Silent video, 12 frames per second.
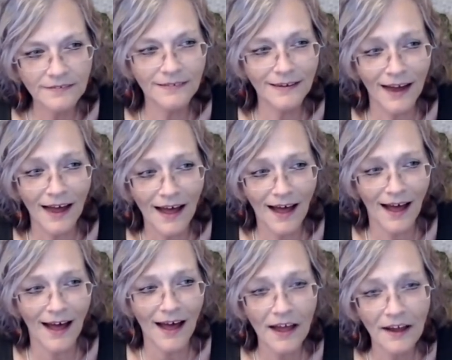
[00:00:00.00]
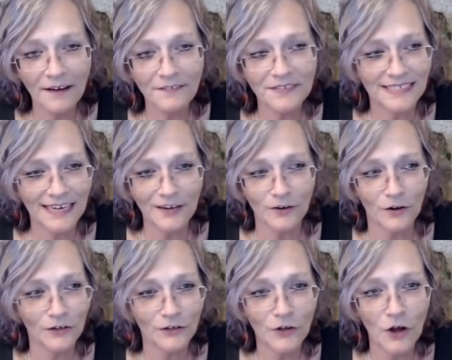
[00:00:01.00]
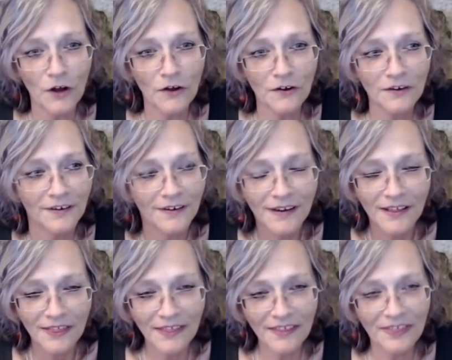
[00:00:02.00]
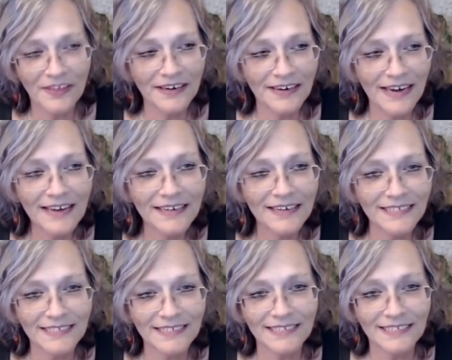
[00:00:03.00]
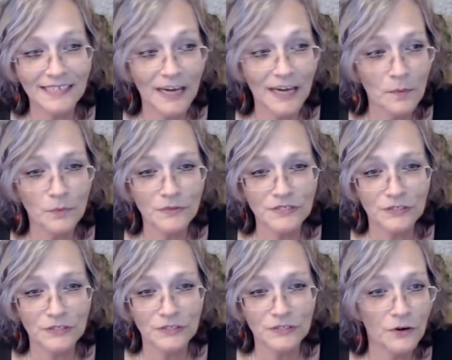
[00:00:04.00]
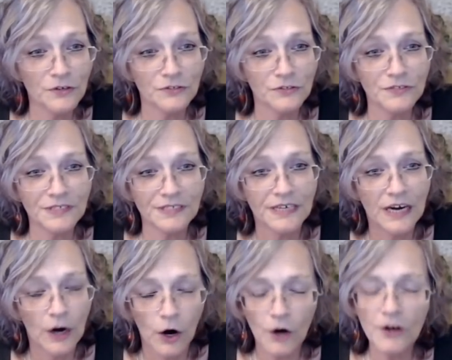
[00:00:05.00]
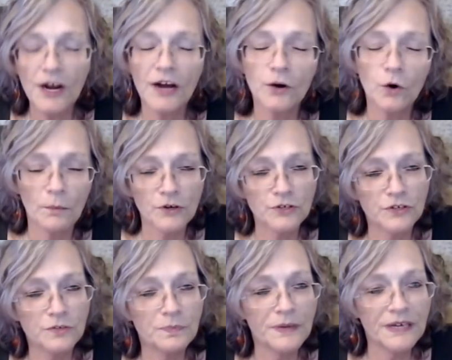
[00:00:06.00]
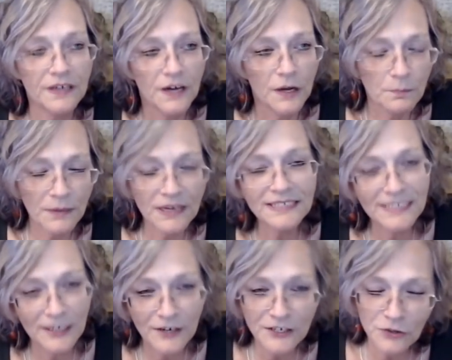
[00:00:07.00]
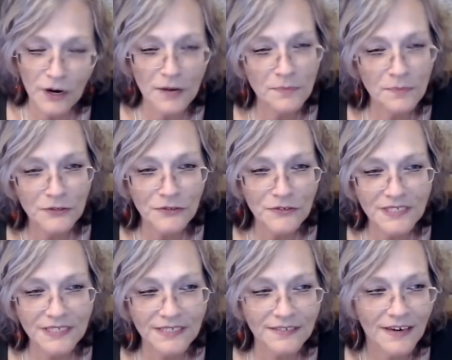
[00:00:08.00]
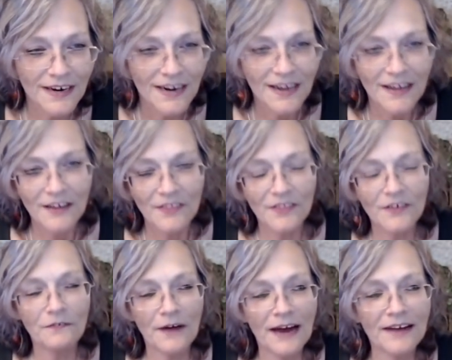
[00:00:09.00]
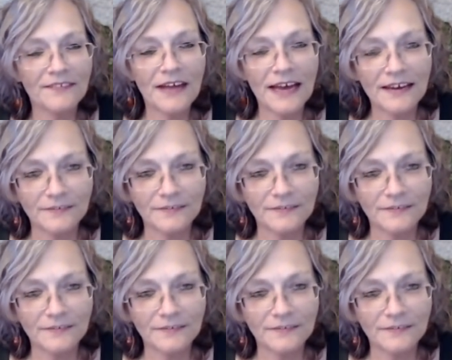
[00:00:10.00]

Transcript: I have said all along that the next step was court martials, or not court martials, but military tribunals. The fact that